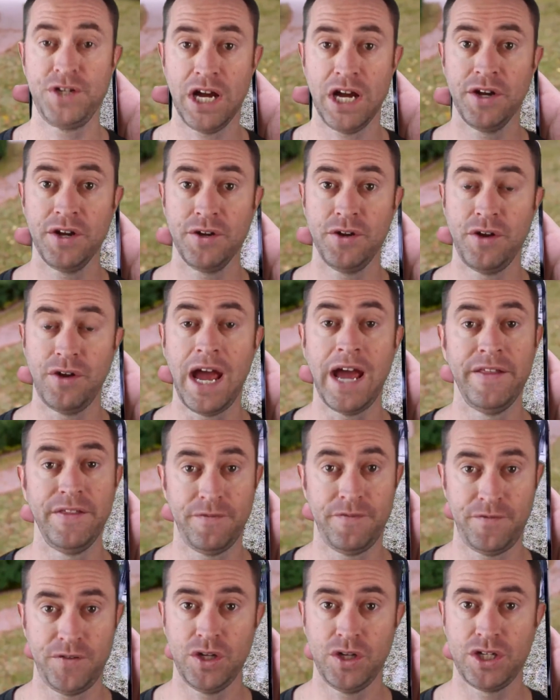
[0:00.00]
JADU and
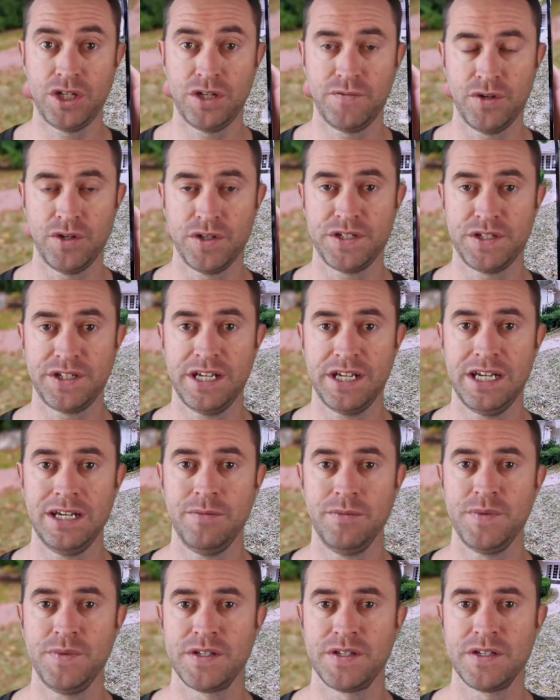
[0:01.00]
the Futureverse
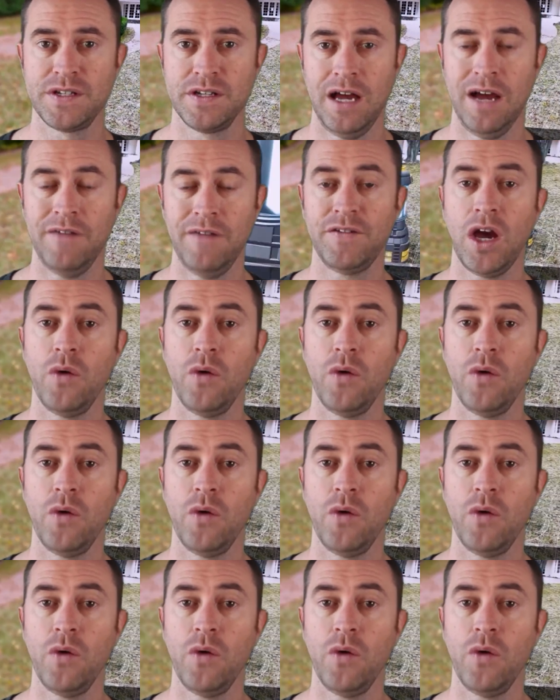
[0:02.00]
teams have